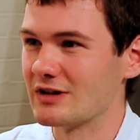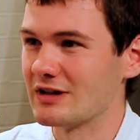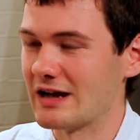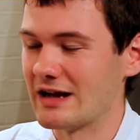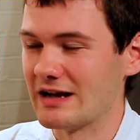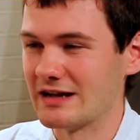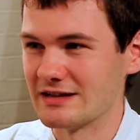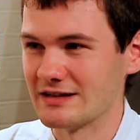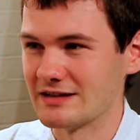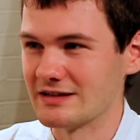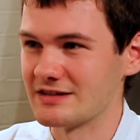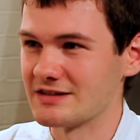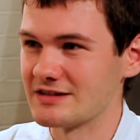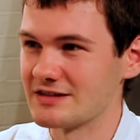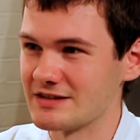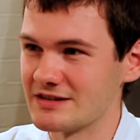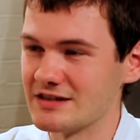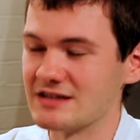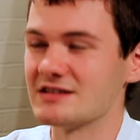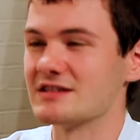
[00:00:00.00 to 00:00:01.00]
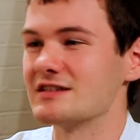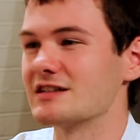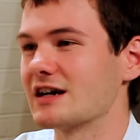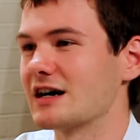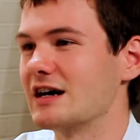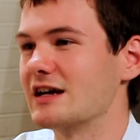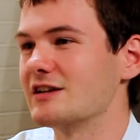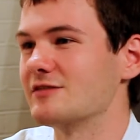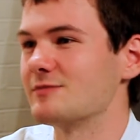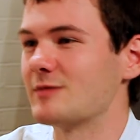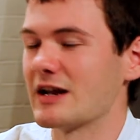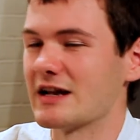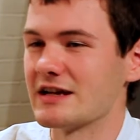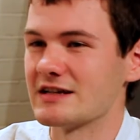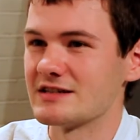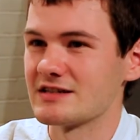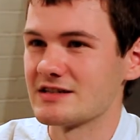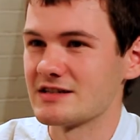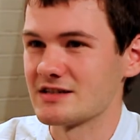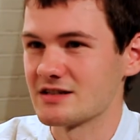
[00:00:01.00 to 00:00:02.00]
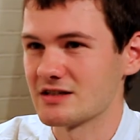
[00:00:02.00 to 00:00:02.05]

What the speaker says: And this is the kind of place